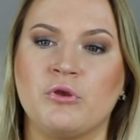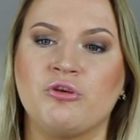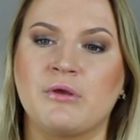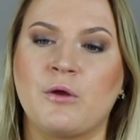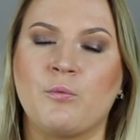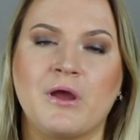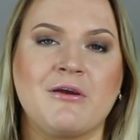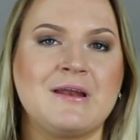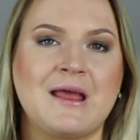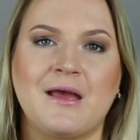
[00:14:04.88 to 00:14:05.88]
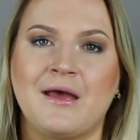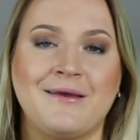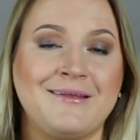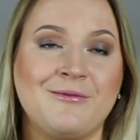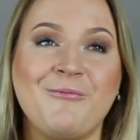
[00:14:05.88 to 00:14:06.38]
You can wear it
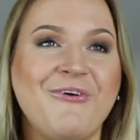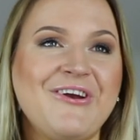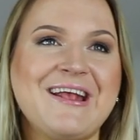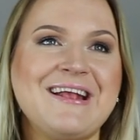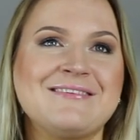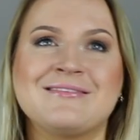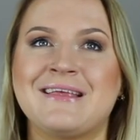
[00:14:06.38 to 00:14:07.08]
in the mornings,